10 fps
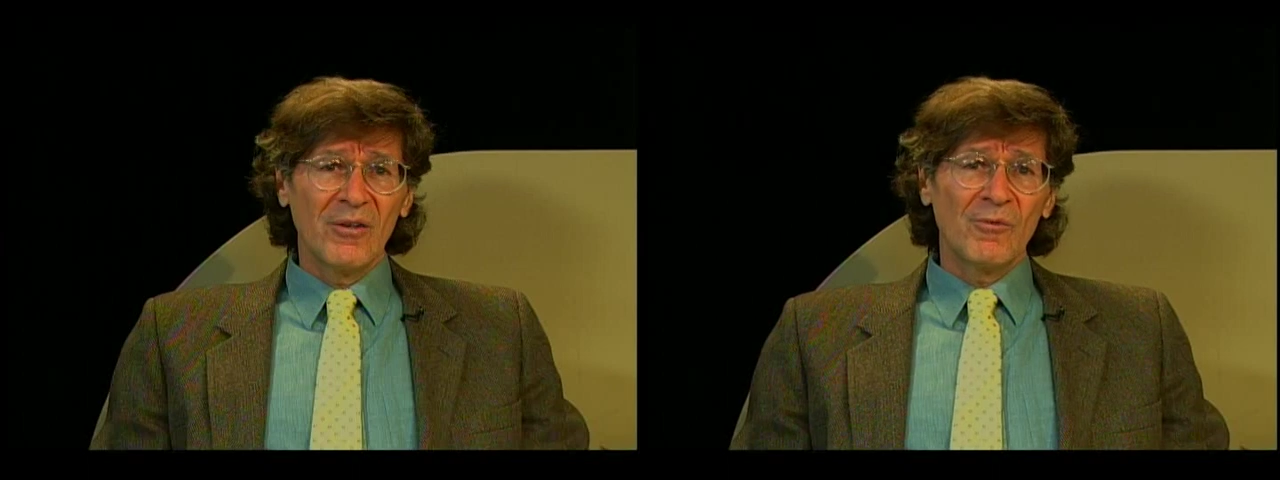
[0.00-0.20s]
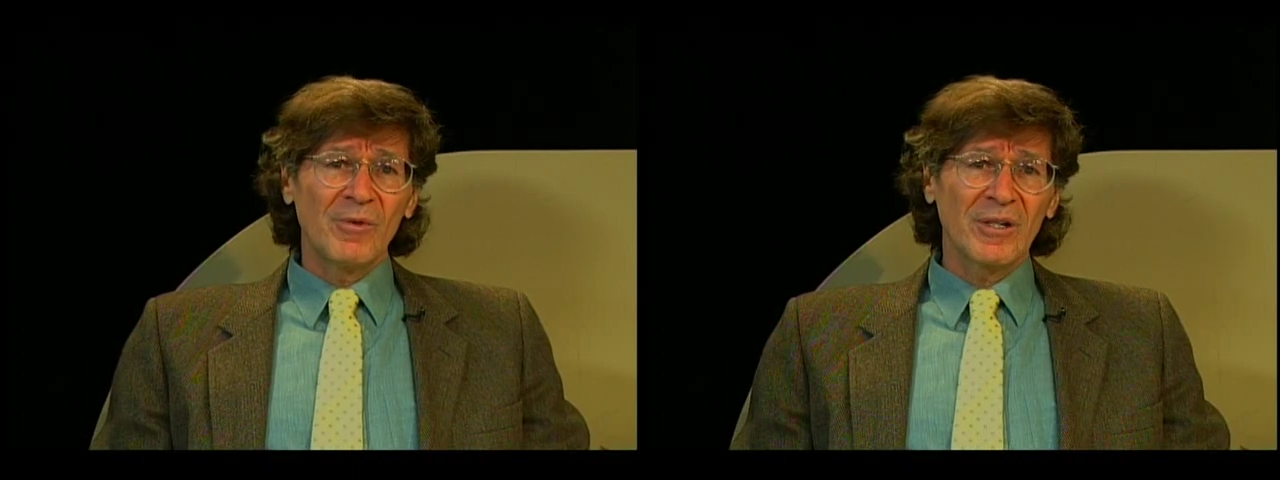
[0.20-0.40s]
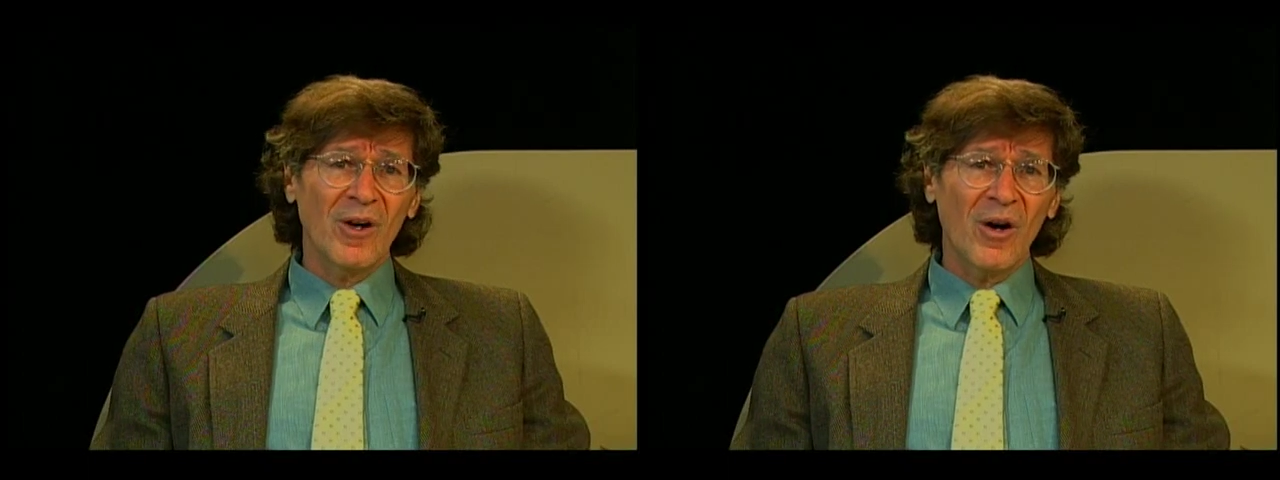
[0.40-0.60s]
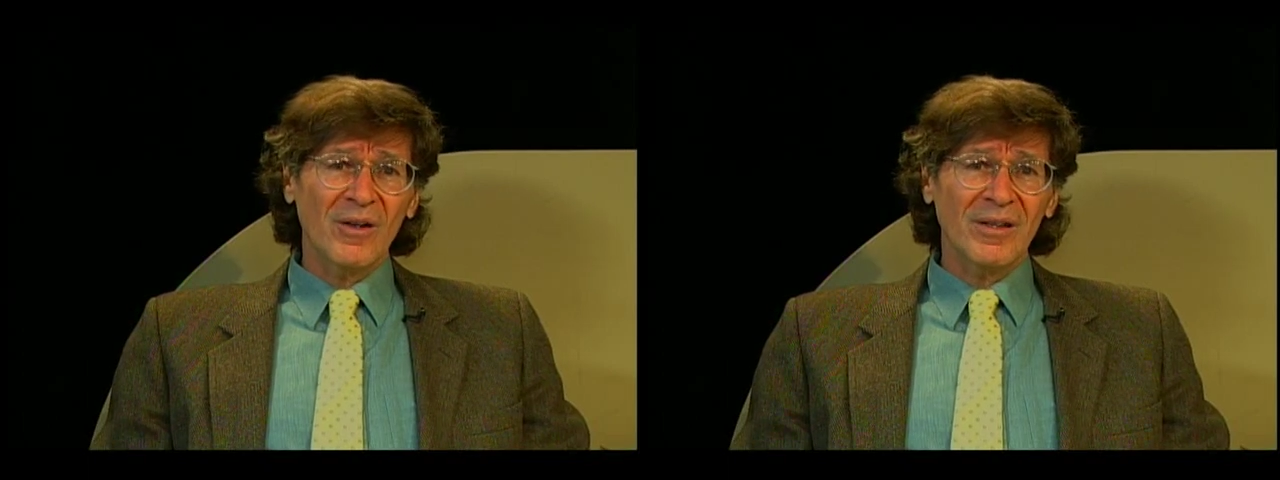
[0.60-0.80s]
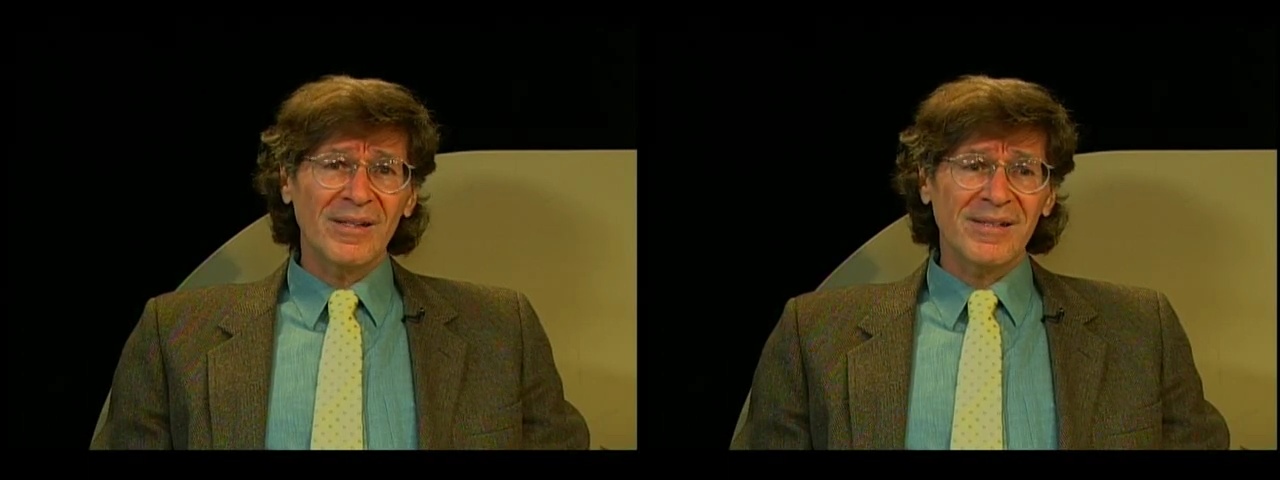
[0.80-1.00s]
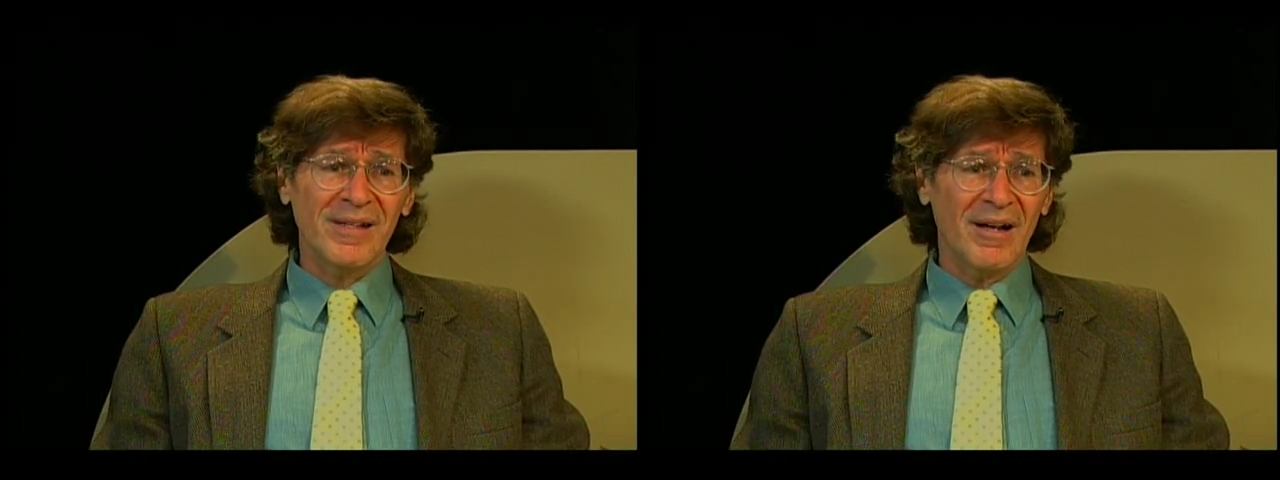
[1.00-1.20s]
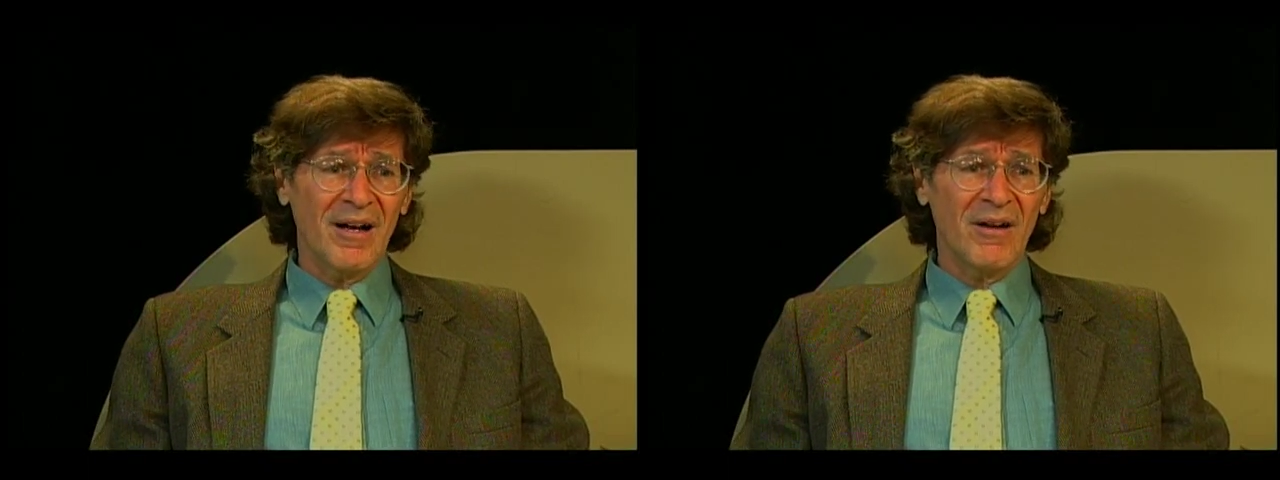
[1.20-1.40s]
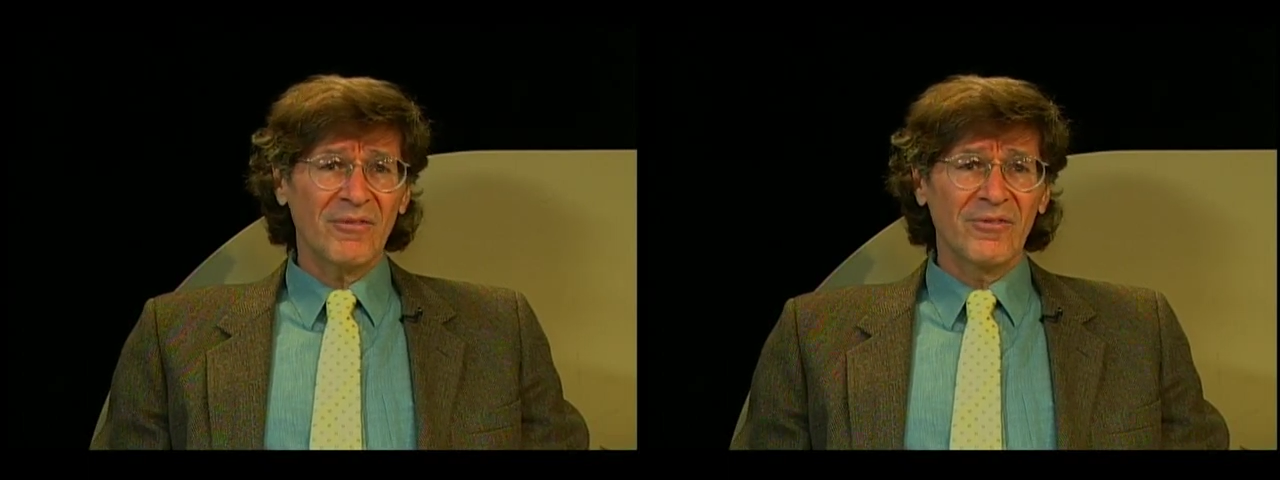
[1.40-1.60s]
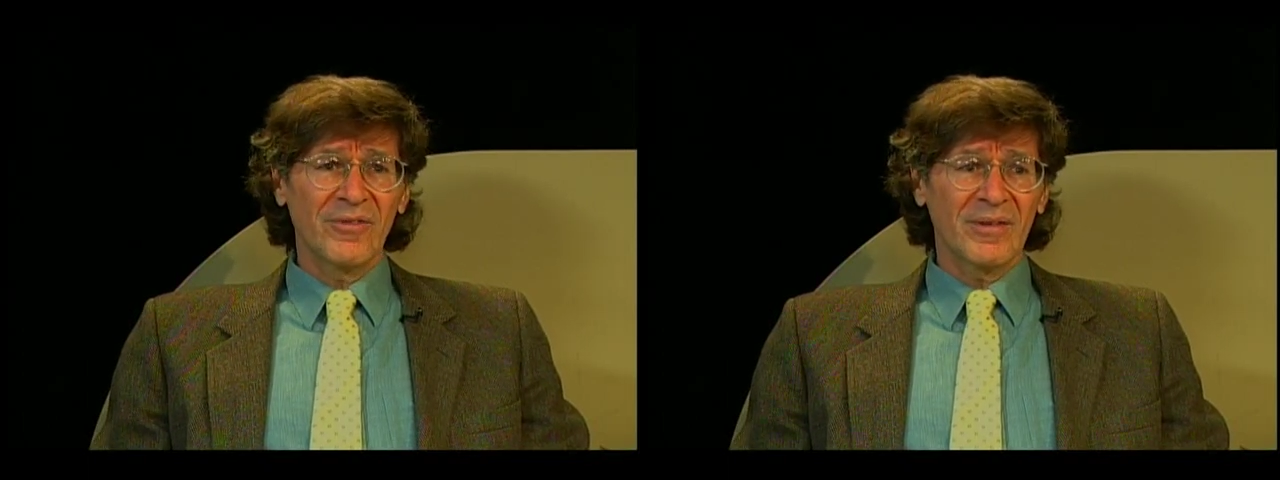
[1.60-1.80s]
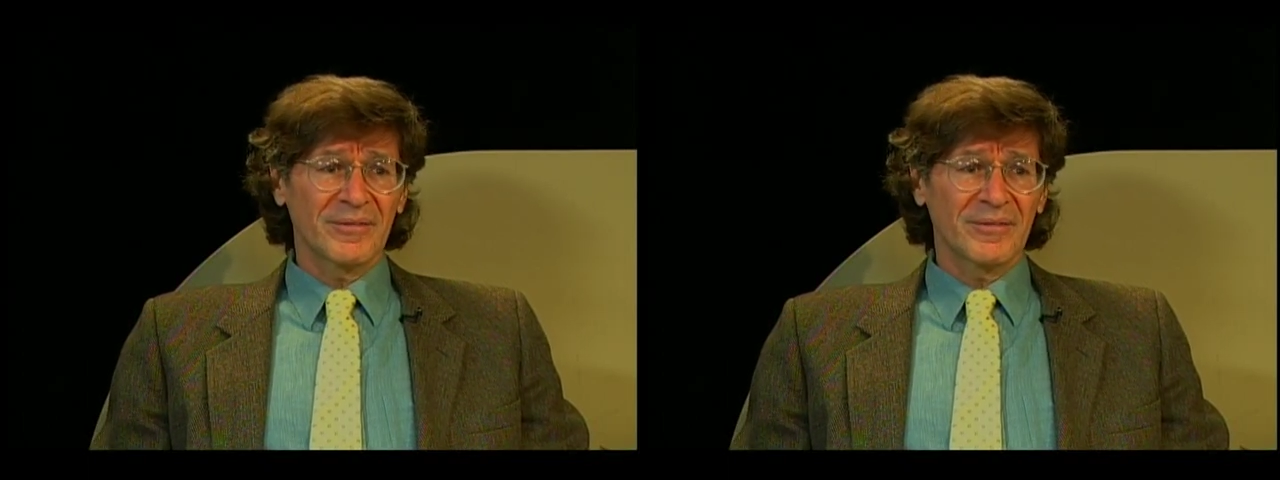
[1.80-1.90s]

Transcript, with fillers: regardless of